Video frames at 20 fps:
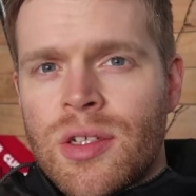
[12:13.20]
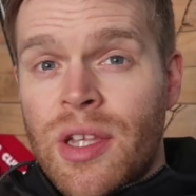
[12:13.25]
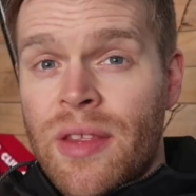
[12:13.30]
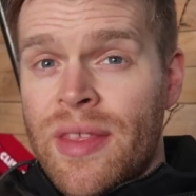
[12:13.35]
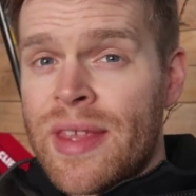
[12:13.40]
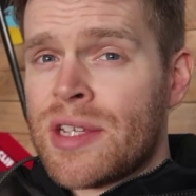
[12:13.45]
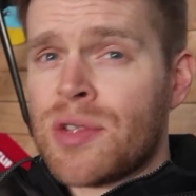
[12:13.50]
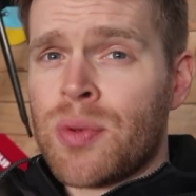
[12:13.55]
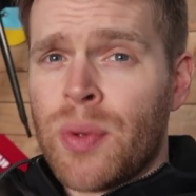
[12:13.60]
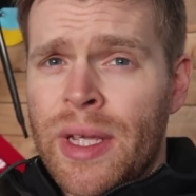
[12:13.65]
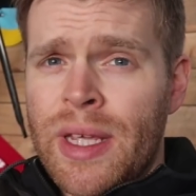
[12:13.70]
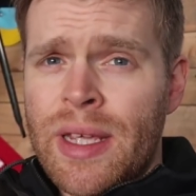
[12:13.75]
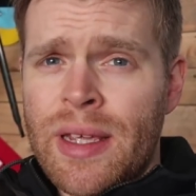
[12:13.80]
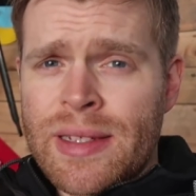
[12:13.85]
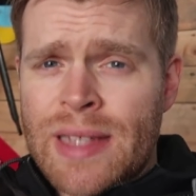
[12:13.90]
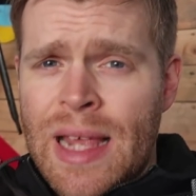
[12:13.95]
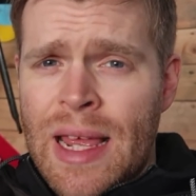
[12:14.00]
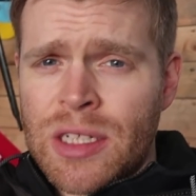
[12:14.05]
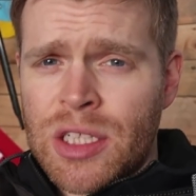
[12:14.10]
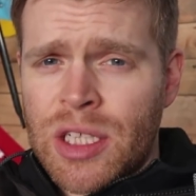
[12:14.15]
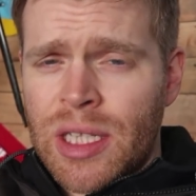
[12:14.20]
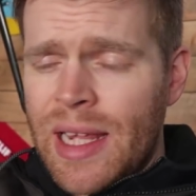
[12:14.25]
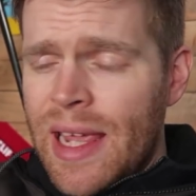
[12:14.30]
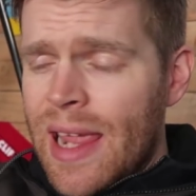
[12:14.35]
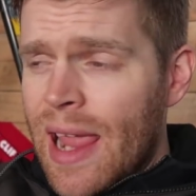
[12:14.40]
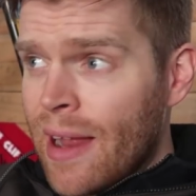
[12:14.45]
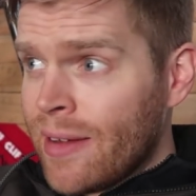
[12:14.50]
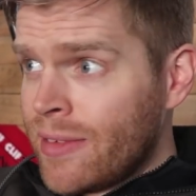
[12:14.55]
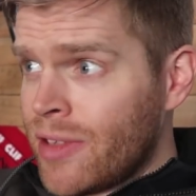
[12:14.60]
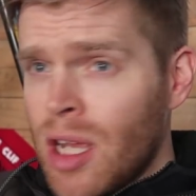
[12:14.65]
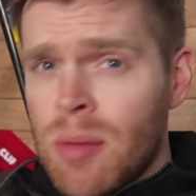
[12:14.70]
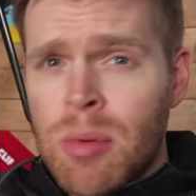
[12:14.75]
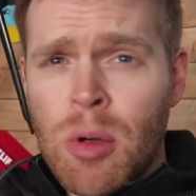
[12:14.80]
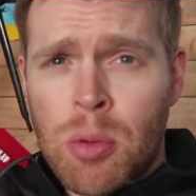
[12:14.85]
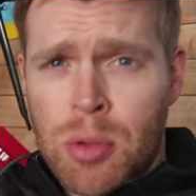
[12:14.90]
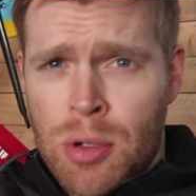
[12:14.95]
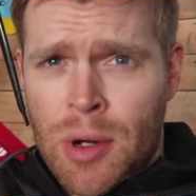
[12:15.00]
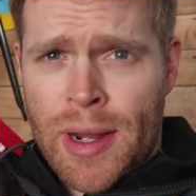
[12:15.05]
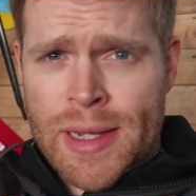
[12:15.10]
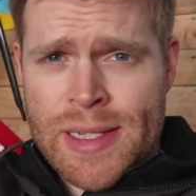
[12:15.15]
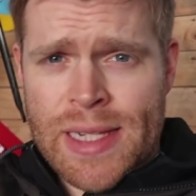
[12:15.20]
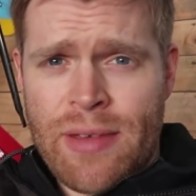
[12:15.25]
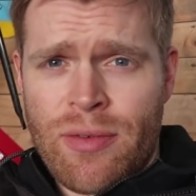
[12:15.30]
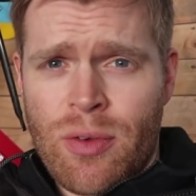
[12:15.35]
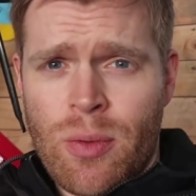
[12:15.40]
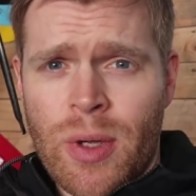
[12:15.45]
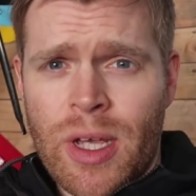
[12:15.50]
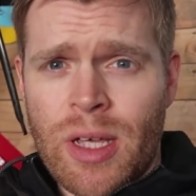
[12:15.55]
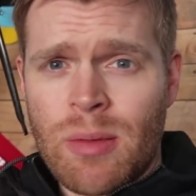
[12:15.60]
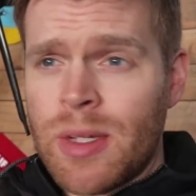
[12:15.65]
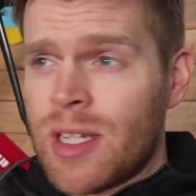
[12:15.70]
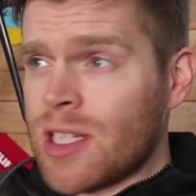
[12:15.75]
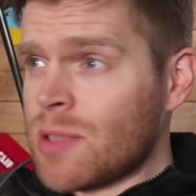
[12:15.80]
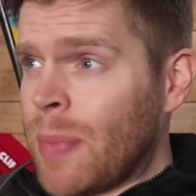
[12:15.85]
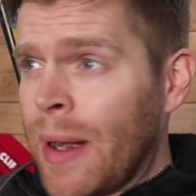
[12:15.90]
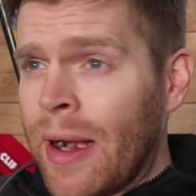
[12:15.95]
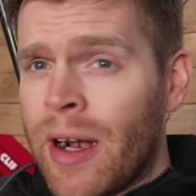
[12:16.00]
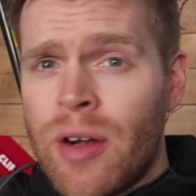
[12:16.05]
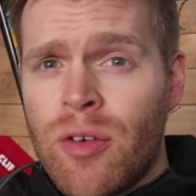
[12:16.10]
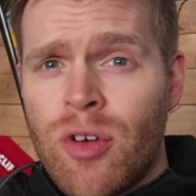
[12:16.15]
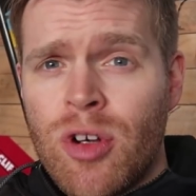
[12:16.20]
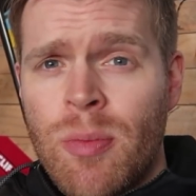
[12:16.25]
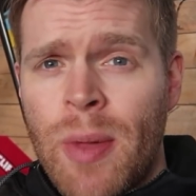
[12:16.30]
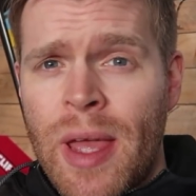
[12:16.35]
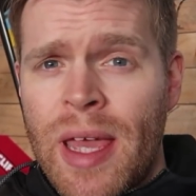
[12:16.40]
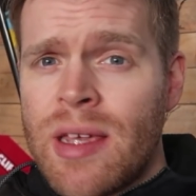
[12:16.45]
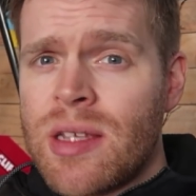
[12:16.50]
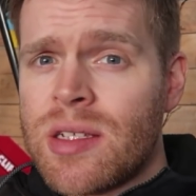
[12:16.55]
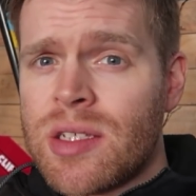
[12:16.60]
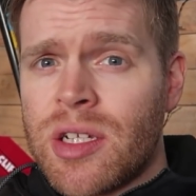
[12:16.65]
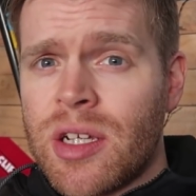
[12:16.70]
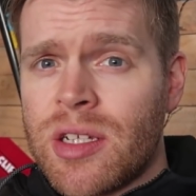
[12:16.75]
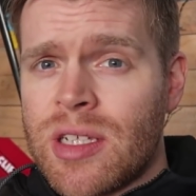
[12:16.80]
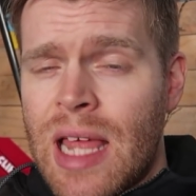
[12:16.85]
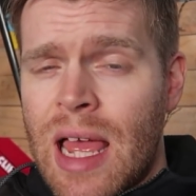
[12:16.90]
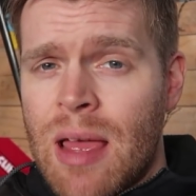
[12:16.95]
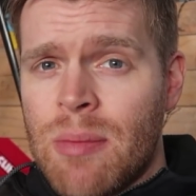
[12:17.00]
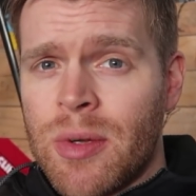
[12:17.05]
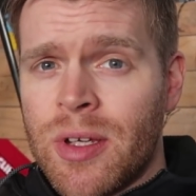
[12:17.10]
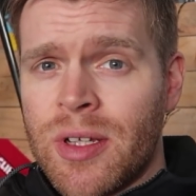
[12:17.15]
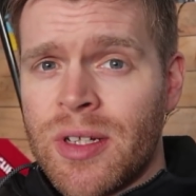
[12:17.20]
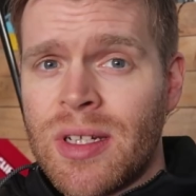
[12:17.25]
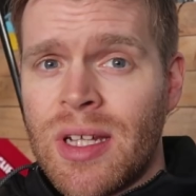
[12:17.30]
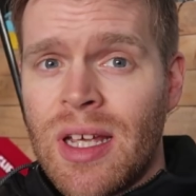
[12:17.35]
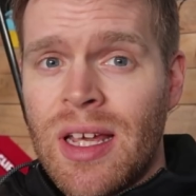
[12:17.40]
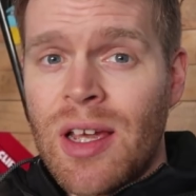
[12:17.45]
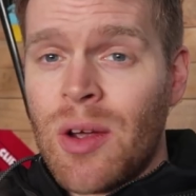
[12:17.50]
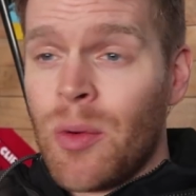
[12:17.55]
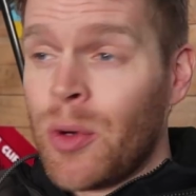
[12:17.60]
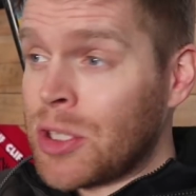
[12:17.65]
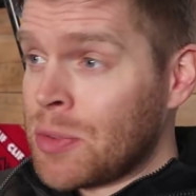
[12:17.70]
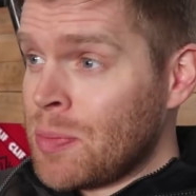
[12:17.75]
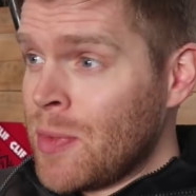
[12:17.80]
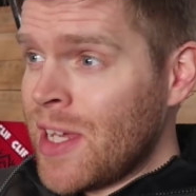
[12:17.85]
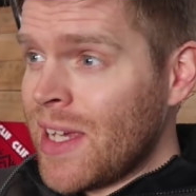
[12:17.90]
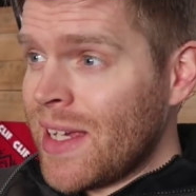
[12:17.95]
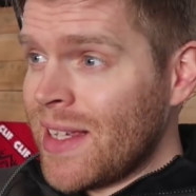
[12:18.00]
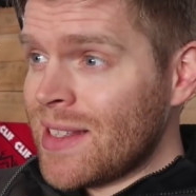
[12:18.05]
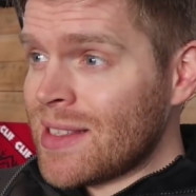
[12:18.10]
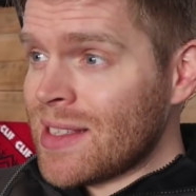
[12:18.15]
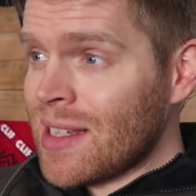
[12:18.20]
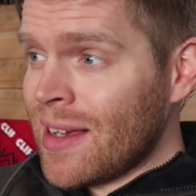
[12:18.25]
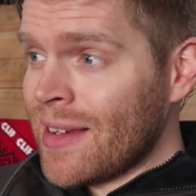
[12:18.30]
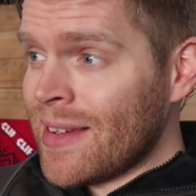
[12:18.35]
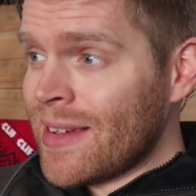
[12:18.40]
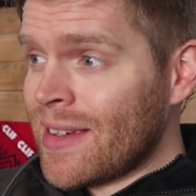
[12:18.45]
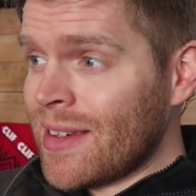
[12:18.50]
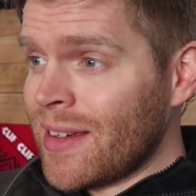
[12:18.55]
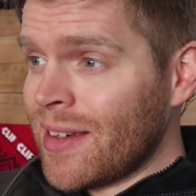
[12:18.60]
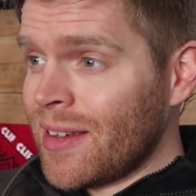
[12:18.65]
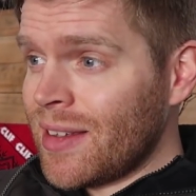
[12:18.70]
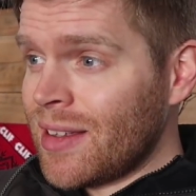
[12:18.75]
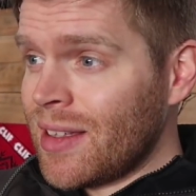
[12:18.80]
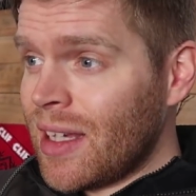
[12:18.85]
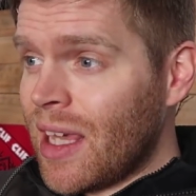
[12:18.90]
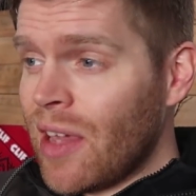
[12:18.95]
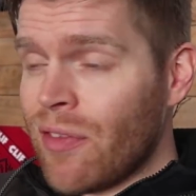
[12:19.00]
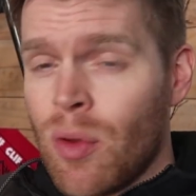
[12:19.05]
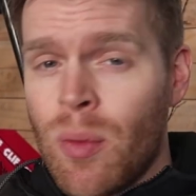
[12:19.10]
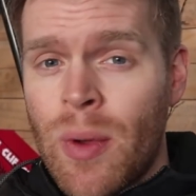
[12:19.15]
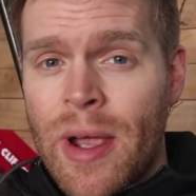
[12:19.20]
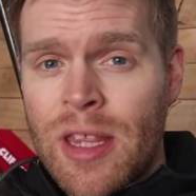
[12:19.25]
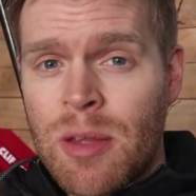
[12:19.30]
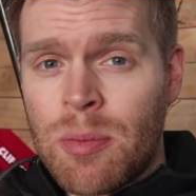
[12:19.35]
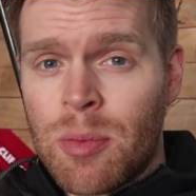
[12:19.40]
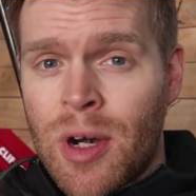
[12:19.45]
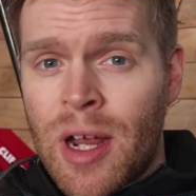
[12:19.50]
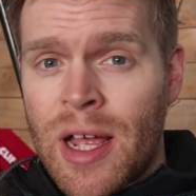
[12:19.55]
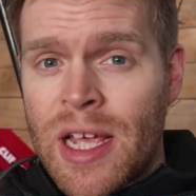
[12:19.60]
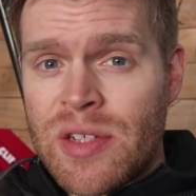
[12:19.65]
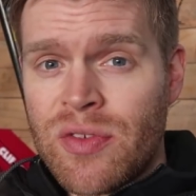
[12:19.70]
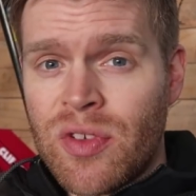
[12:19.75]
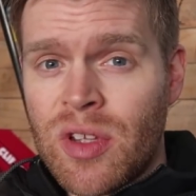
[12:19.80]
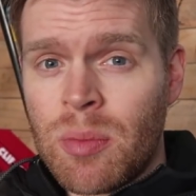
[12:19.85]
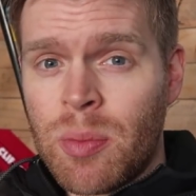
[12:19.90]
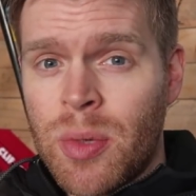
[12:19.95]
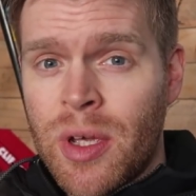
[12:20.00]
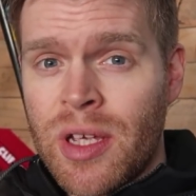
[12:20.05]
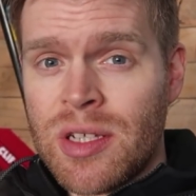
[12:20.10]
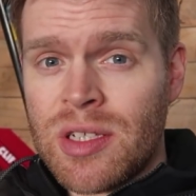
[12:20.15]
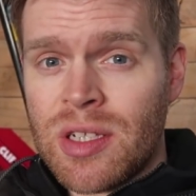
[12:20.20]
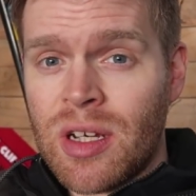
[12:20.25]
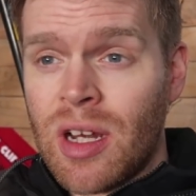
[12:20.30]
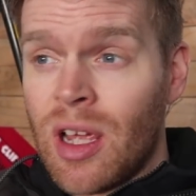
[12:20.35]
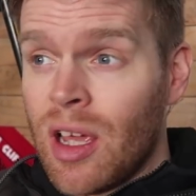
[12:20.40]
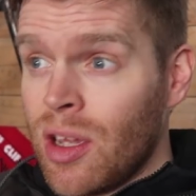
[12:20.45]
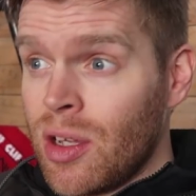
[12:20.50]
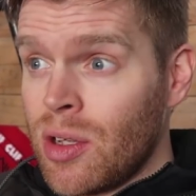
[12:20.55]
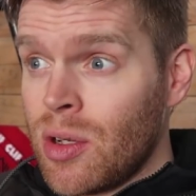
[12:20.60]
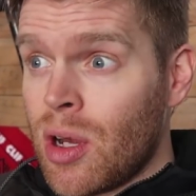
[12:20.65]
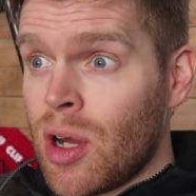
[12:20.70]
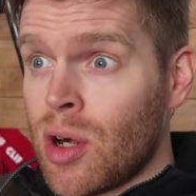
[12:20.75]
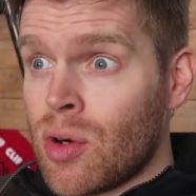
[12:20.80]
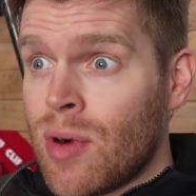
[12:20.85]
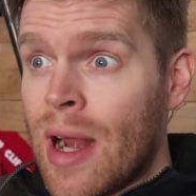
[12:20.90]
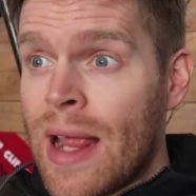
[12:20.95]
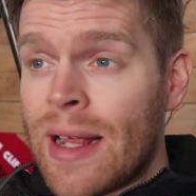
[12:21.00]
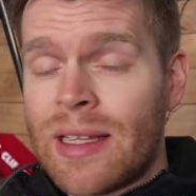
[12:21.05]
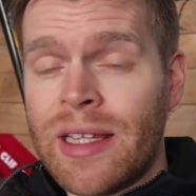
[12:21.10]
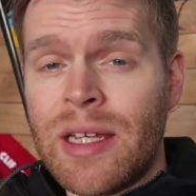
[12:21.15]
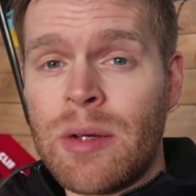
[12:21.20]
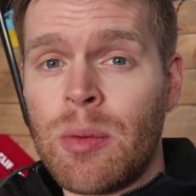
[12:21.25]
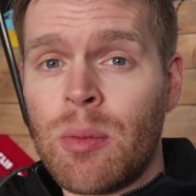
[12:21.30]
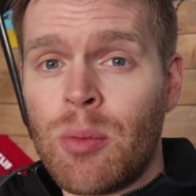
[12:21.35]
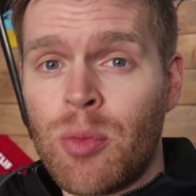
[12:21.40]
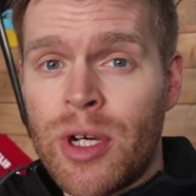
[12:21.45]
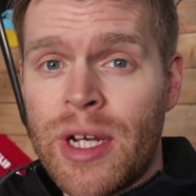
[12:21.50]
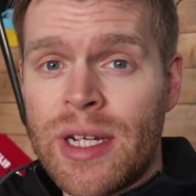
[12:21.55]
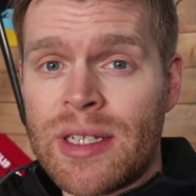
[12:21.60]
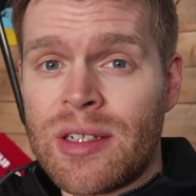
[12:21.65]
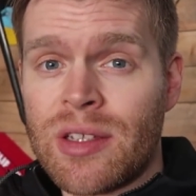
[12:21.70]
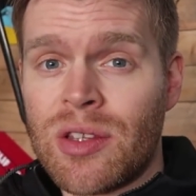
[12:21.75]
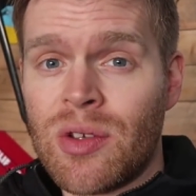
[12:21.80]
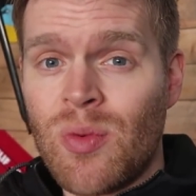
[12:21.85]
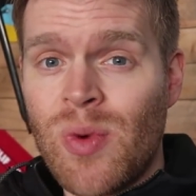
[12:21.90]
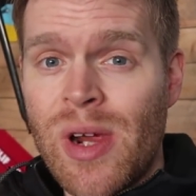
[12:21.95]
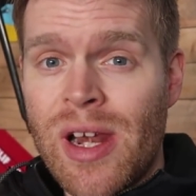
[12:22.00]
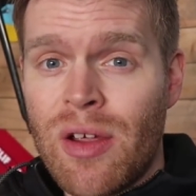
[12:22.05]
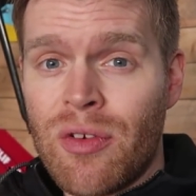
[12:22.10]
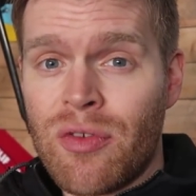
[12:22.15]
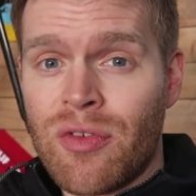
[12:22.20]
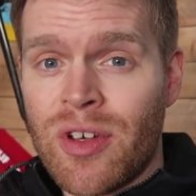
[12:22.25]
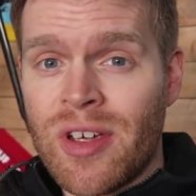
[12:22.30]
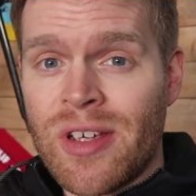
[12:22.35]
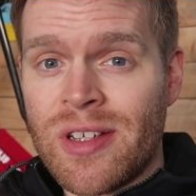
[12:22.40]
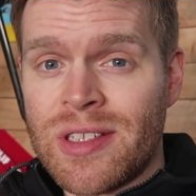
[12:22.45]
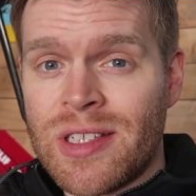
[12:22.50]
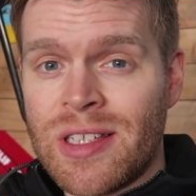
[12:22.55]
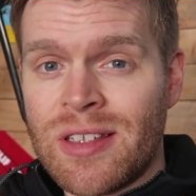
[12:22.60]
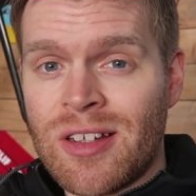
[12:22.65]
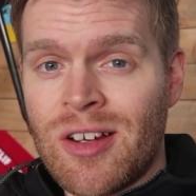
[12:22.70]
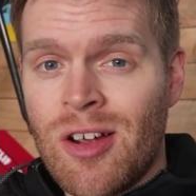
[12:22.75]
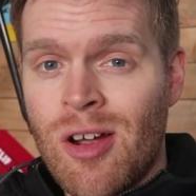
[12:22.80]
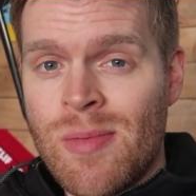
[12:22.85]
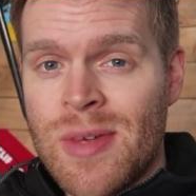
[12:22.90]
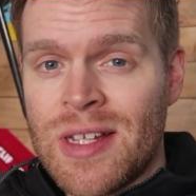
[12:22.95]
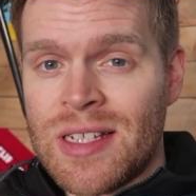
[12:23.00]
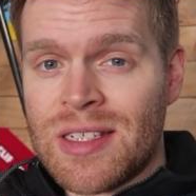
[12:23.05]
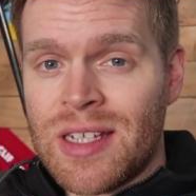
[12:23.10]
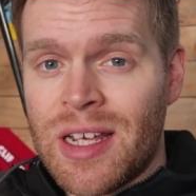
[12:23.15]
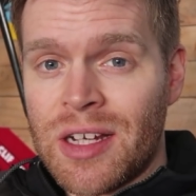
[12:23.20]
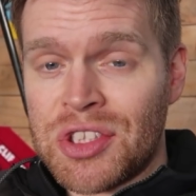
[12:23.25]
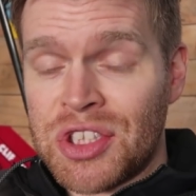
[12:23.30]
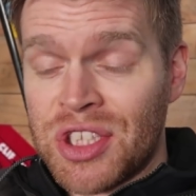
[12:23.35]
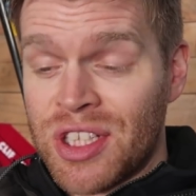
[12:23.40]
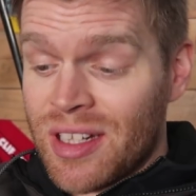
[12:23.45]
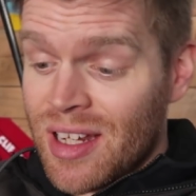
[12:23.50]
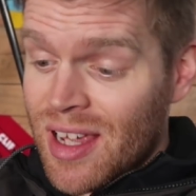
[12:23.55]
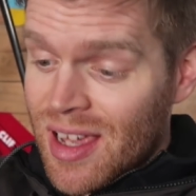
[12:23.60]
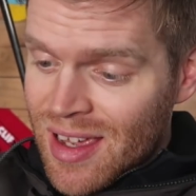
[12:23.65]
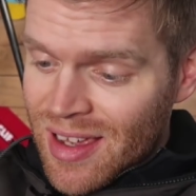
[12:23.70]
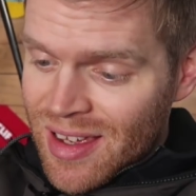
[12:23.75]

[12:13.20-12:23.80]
So this week is actually a double prize giveaway, because Paris-Roubaix just happened, which means I can give away the prize for the person who correctly predicted the winner first in the comments section,